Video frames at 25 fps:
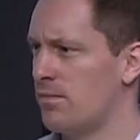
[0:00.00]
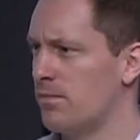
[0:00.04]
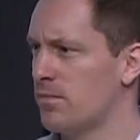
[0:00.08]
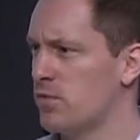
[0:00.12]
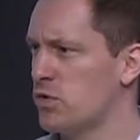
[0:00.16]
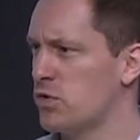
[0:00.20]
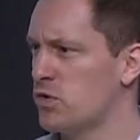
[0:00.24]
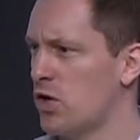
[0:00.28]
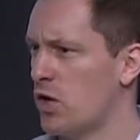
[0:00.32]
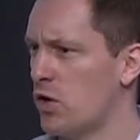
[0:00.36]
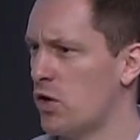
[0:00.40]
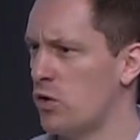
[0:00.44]

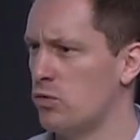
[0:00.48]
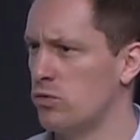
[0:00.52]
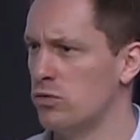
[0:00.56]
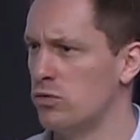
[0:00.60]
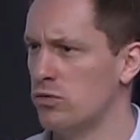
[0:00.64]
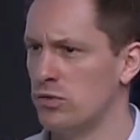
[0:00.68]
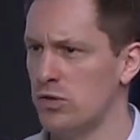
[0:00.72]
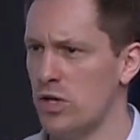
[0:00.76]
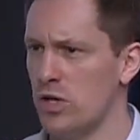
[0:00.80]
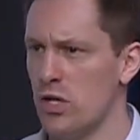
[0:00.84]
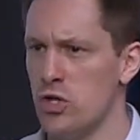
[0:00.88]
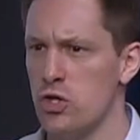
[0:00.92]

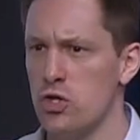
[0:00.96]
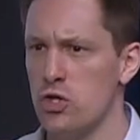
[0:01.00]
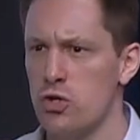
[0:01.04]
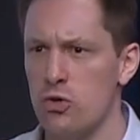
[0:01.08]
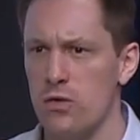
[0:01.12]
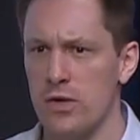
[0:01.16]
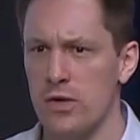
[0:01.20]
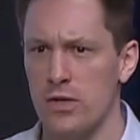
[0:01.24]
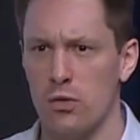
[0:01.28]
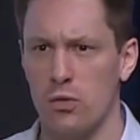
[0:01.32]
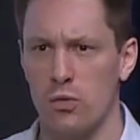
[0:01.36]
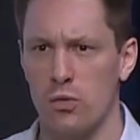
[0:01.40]
So
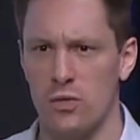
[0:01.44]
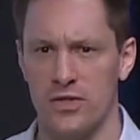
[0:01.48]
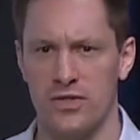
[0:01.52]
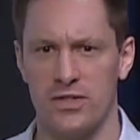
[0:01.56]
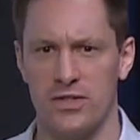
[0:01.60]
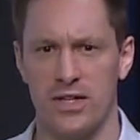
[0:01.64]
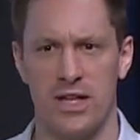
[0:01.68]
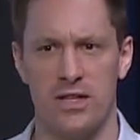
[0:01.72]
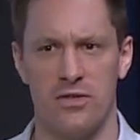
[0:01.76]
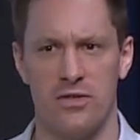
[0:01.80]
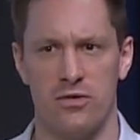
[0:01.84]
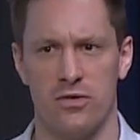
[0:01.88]
ensuring that all this
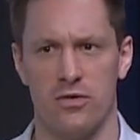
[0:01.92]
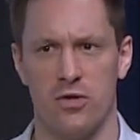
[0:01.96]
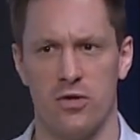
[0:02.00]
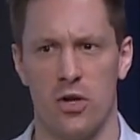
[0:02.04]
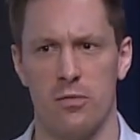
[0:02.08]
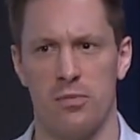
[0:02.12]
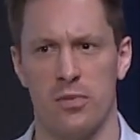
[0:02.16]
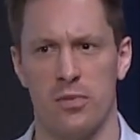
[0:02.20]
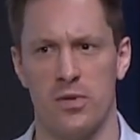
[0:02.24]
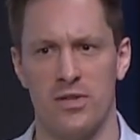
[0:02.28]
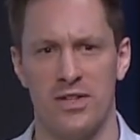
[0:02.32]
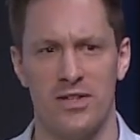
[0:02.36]
data is
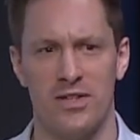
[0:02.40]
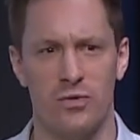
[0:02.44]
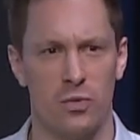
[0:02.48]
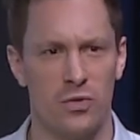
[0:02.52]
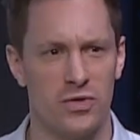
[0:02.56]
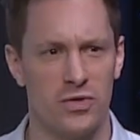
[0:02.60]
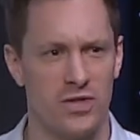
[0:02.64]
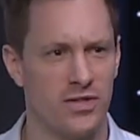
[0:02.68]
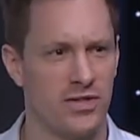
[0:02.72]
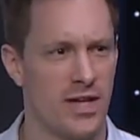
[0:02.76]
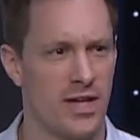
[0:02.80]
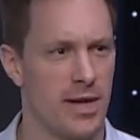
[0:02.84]
open, it's
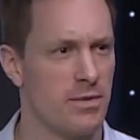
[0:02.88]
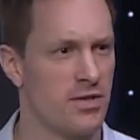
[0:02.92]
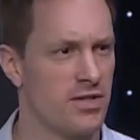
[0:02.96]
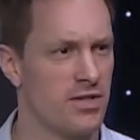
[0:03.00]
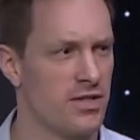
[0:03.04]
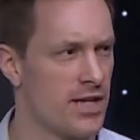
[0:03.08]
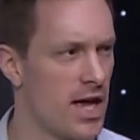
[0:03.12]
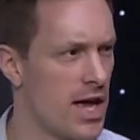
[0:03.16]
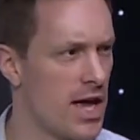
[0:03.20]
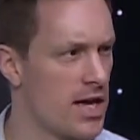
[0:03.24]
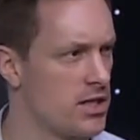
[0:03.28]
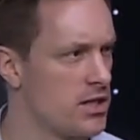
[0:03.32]
all to the same
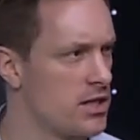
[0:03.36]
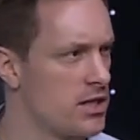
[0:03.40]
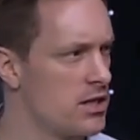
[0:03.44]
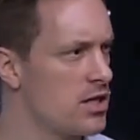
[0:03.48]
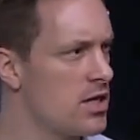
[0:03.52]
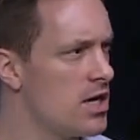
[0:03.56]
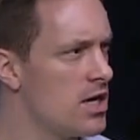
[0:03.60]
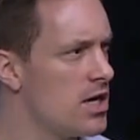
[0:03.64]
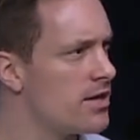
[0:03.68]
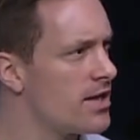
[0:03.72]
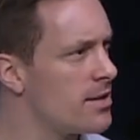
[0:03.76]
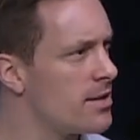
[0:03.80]
standard.
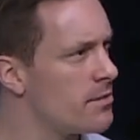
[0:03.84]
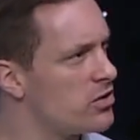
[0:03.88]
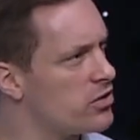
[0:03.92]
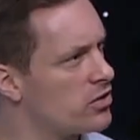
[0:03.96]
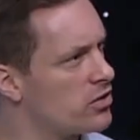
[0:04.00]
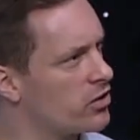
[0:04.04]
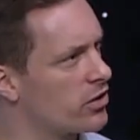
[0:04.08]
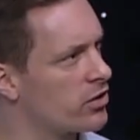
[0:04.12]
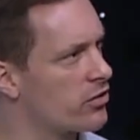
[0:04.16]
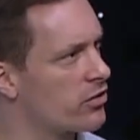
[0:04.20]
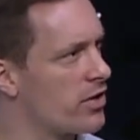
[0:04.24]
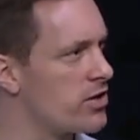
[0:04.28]
That means
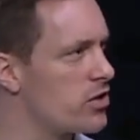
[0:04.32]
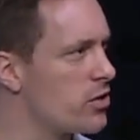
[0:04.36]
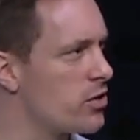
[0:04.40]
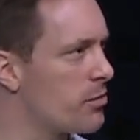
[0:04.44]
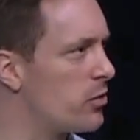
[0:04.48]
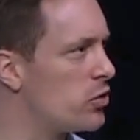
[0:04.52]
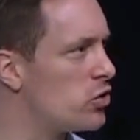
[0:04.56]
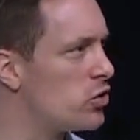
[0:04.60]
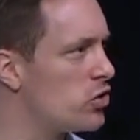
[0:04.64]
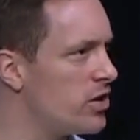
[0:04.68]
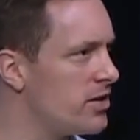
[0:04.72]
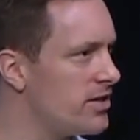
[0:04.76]
you've got to create the
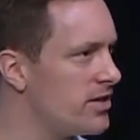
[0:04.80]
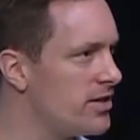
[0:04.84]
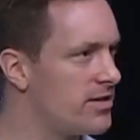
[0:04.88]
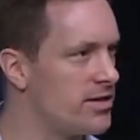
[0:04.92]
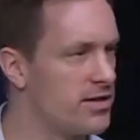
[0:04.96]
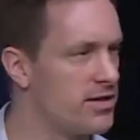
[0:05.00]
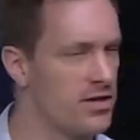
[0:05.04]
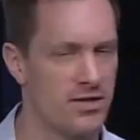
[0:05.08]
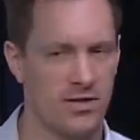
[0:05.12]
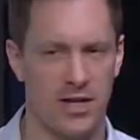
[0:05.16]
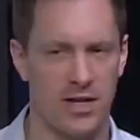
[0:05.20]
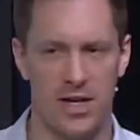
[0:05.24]
opportunities
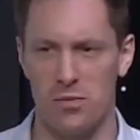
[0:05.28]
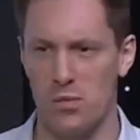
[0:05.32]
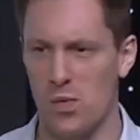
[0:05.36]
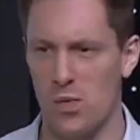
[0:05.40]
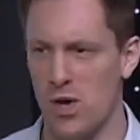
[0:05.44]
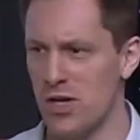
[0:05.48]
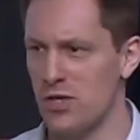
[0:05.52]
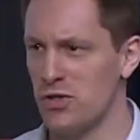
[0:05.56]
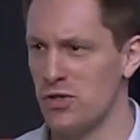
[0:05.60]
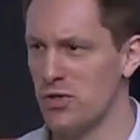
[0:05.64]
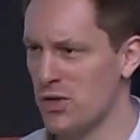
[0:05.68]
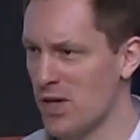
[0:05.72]
in the same
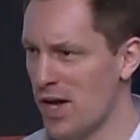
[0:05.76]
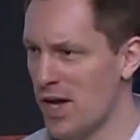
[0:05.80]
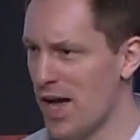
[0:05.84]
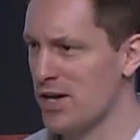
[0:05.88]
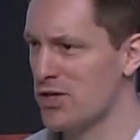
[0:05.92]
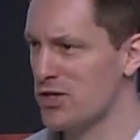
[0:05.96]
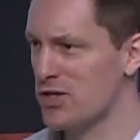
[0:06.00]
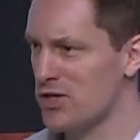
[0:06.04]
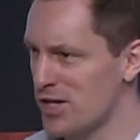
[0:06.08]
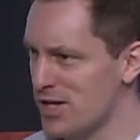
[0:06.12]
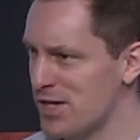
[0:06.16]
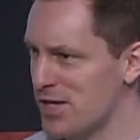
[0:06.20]
way so you
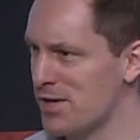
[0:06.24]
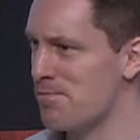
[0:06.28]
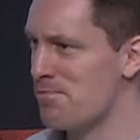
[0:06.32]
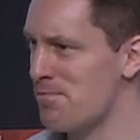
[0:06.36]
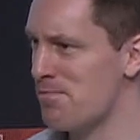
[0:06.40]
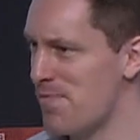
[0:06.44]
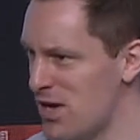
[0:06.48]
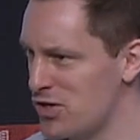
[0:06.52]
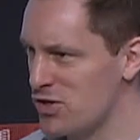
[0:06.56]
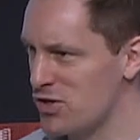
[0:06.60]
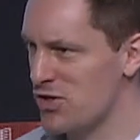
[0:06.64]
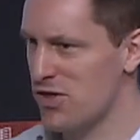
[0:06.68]
actually
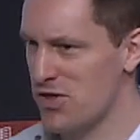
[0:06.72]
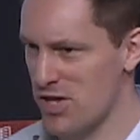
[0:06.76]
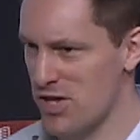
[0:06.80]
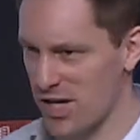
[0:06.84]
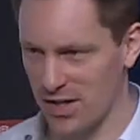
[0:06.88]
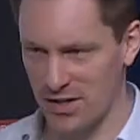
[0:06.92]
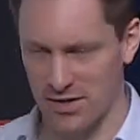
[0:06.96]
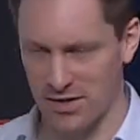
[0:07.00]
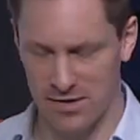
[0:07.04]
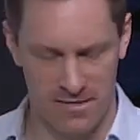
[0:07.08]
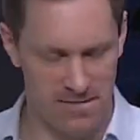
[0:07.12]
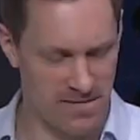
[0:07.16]
can measure
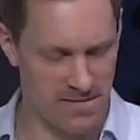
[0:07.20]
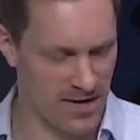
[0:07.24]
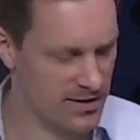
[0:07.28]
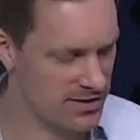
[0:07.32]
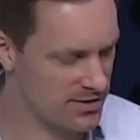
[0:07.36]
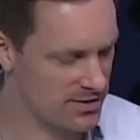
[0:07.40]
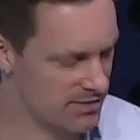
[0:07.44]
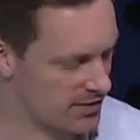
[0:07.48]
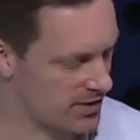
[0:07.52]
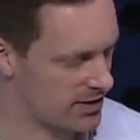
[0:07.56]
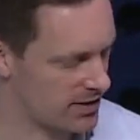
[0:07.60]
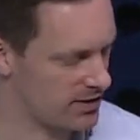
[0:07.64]
things
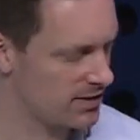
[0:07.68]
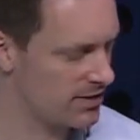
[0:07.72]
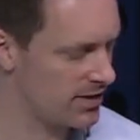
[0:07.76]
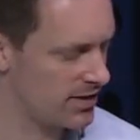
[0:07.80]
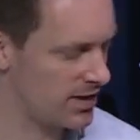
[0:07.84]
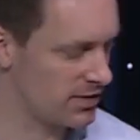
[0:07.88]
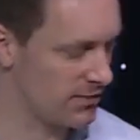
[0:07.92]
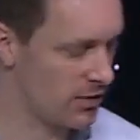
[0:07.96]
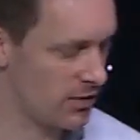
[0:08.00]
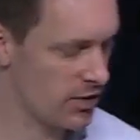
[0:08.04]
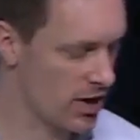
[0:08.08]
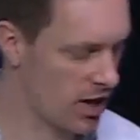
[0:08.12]
effectively.
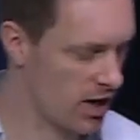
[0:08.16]
It's very